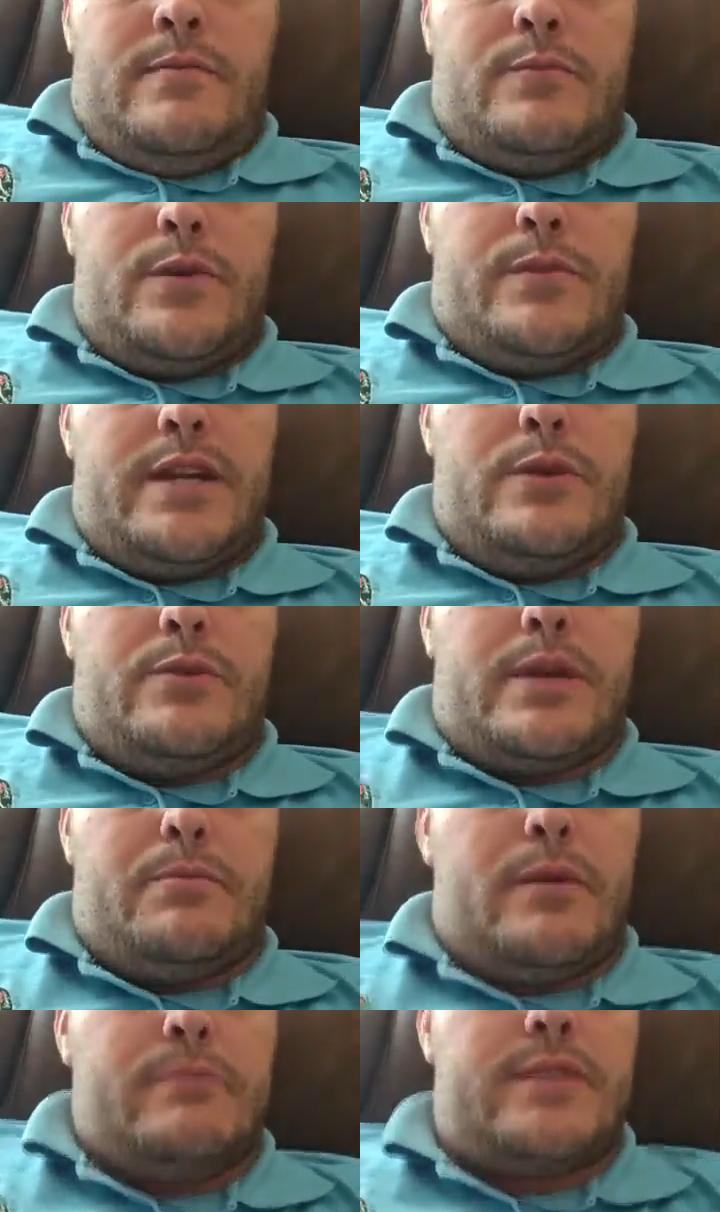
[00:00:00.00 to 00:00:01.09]
more money will
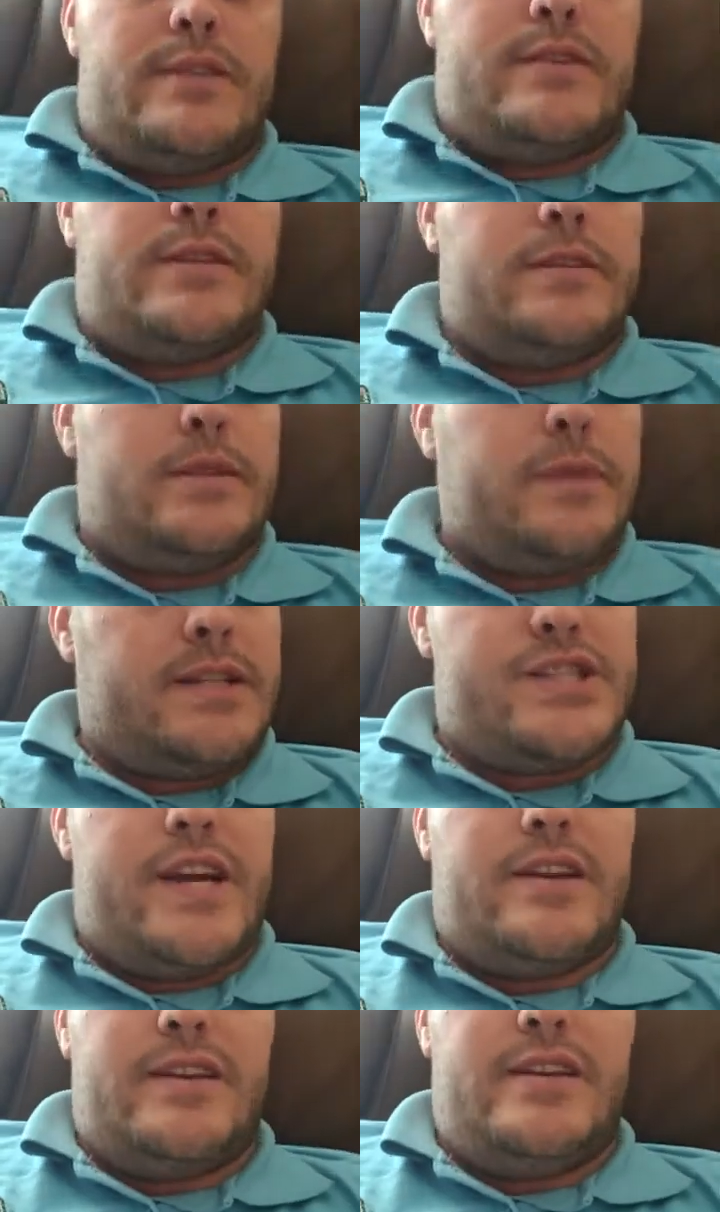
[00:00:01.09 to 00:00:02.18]
get pumped into the big
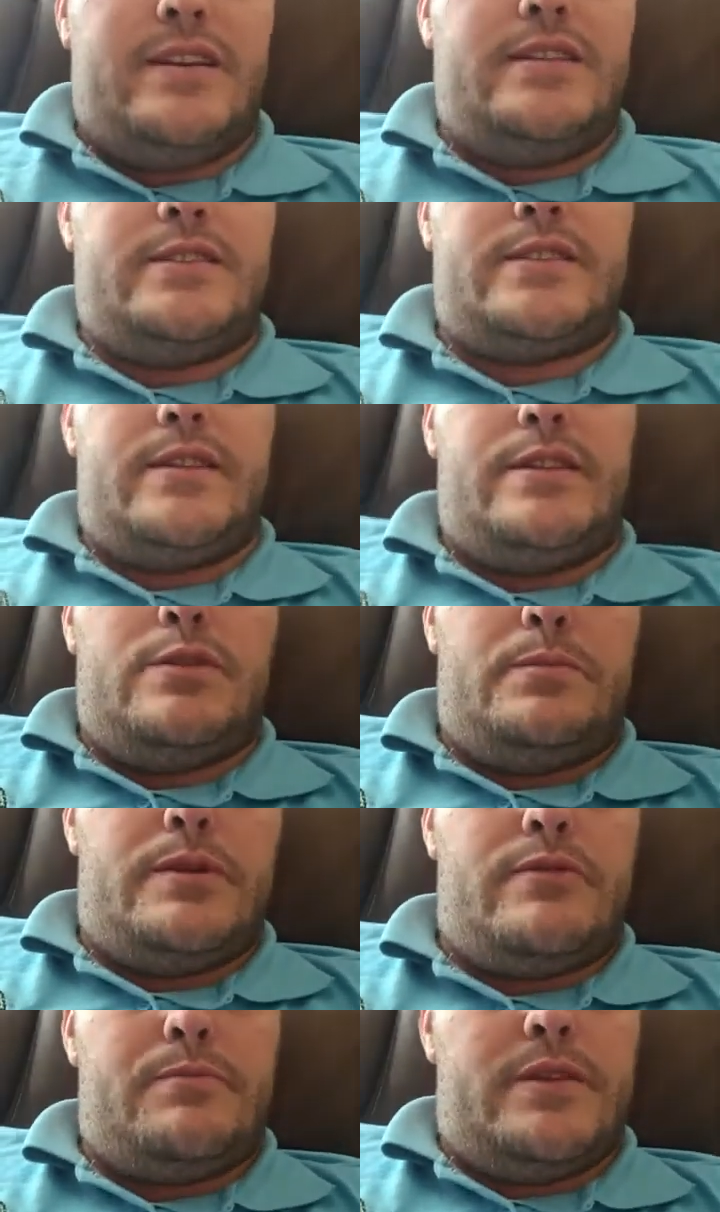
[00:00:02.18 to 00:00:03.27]
charities, and they'll
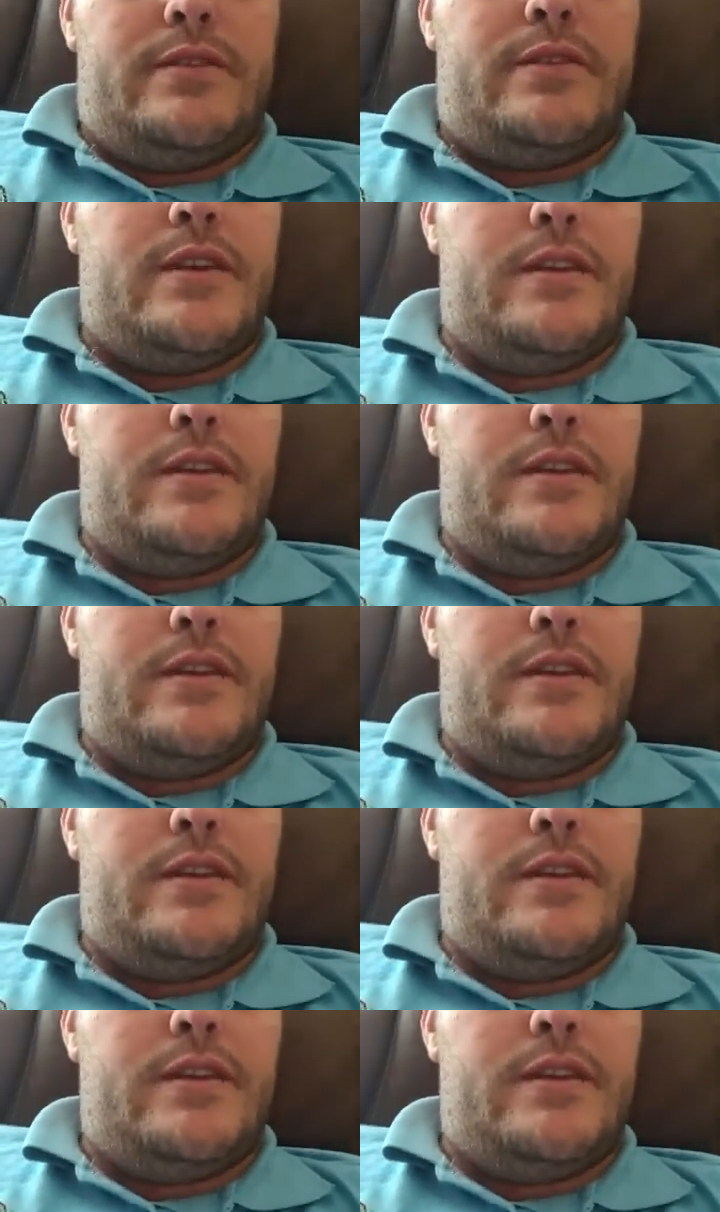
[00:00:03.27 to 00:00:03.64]
be rubbing